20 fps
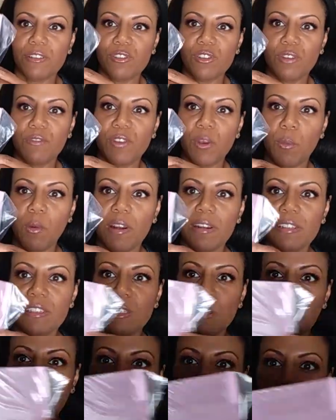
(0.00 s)
So if you wanted
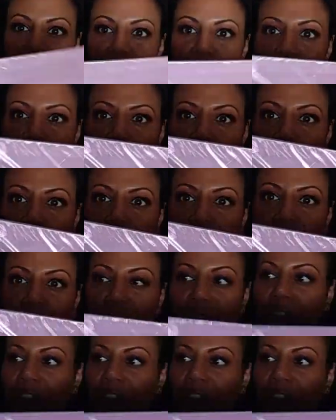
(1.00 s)
to make your own cover,